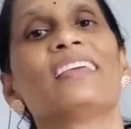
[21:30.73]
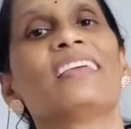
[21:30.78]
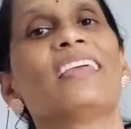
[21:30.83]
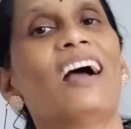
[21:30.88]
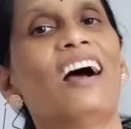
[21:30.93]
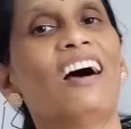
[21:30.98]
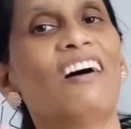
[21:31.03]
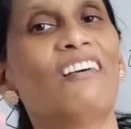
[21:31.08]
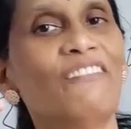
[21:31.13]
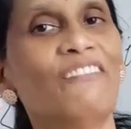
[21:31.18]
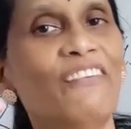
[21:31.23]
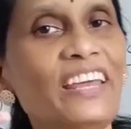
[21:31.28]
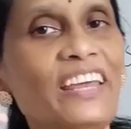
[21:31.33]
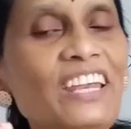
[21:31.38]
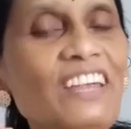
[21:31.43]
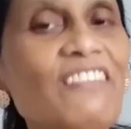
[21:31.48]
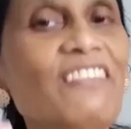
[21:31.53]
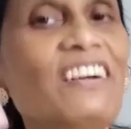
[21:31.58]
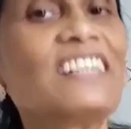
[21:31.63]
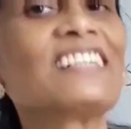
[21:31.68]

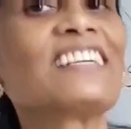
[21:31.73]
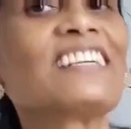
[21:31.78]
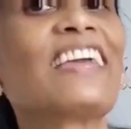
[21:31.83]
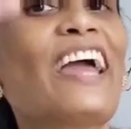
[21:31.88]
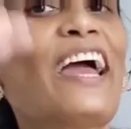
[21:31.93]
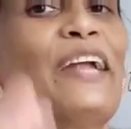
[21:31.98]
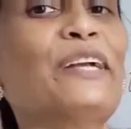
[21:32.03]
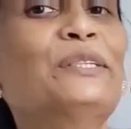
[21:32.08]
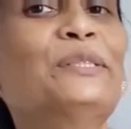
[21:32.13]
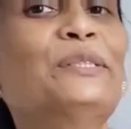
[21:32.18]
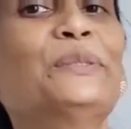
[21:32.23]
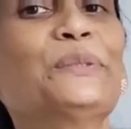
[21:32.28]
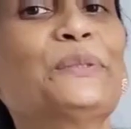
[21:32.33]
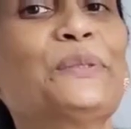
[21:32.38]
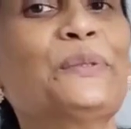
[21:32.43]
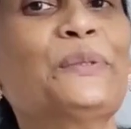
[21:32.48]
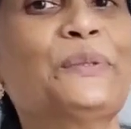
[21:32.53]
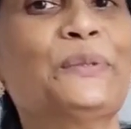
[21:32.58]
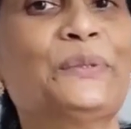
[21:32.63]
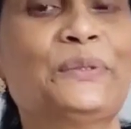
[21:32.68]
everyone can
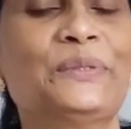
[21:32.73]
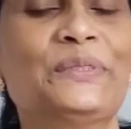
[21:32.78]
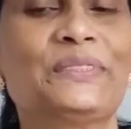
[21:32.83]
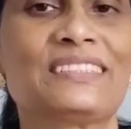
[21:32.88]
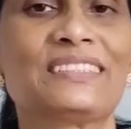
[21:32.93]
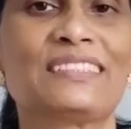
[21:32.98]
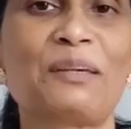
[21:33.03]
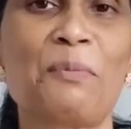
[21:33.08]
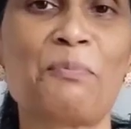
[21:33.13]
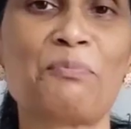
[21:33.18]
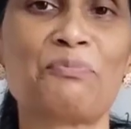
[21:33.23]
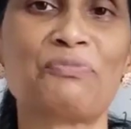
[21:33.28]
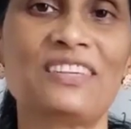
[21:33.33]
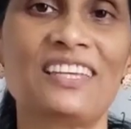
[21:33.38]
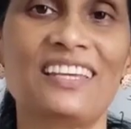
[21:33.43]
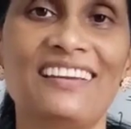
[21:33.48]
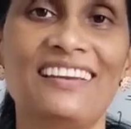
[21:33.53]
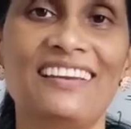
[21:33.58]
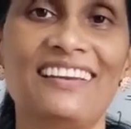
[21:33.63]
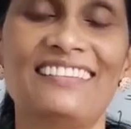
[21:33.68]
do
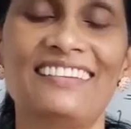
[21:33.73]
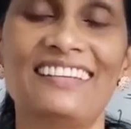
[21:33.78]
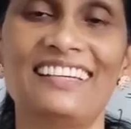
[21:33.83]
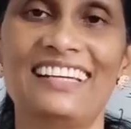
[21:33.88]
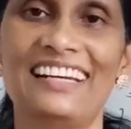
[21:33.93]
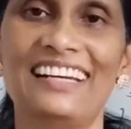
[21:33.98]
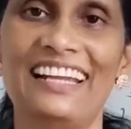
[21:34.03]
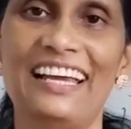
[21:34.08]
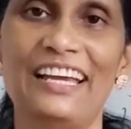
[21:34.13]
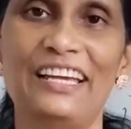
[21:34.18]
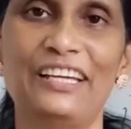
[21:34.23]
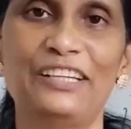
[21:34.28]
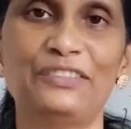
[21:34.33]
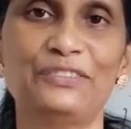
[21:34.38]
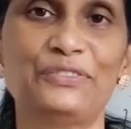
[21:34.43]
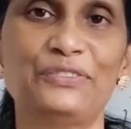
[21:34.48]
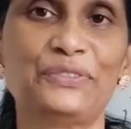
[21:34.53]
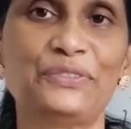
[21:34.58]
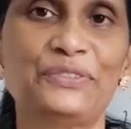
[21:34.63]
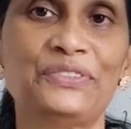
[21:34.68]
something in their
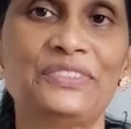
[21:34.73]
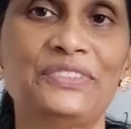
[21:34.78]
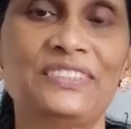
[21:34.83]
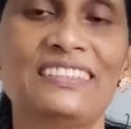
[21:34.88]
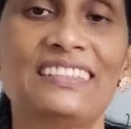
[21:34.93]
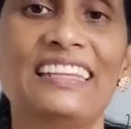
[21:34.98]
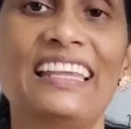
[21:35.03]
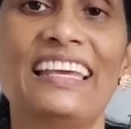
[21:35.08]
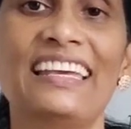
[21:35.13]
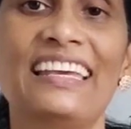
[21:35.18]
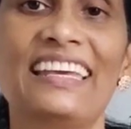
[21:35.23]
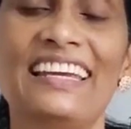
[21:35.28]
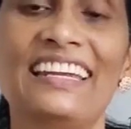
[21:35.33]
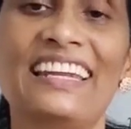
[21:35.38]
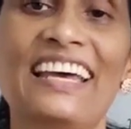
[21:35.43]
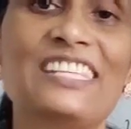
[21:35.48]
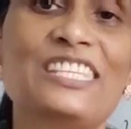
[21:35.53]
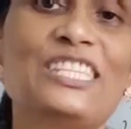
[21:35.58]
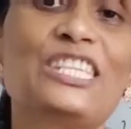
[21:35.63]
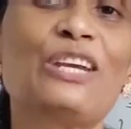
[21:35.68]
life. They
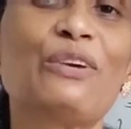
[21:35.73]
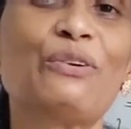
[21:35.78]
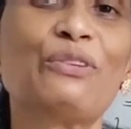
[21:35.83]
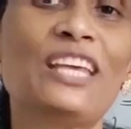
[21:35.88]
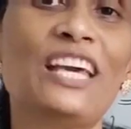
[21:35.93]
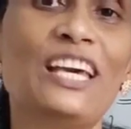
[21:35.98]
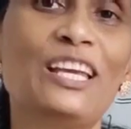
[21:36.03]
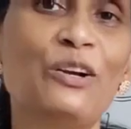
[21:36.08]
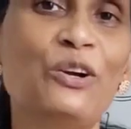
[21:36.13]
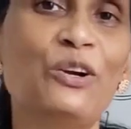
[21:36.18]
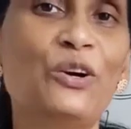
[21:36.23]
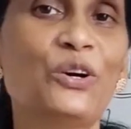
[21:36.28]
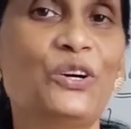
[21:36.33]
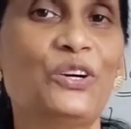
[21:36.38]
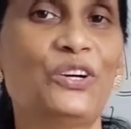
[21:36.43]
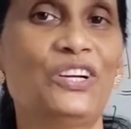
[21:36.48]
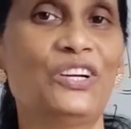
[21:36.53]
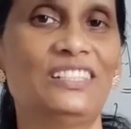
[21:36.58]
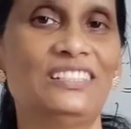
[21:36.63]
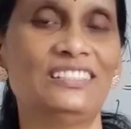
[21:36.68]
can achieve their
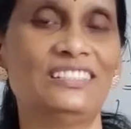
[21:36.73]
goal.